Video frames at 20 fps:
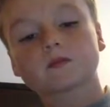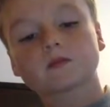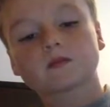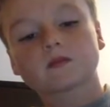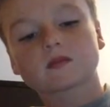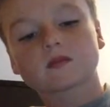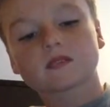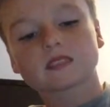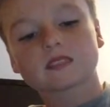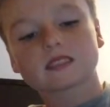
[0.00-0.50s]

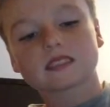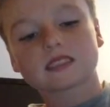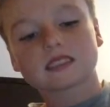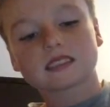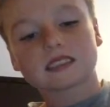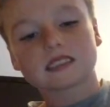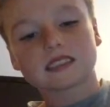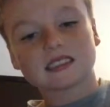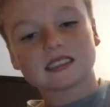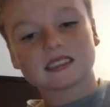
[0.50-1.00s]

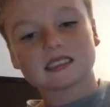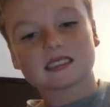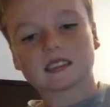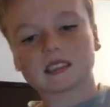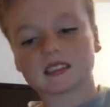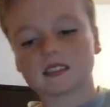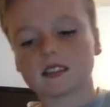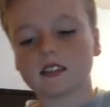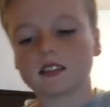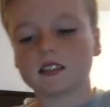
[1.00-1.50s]

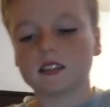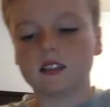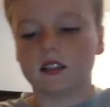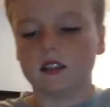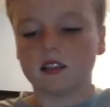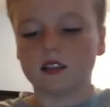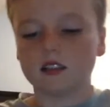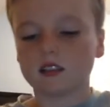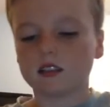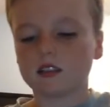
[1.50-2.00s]

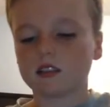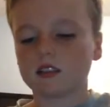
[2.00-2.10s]
(silence)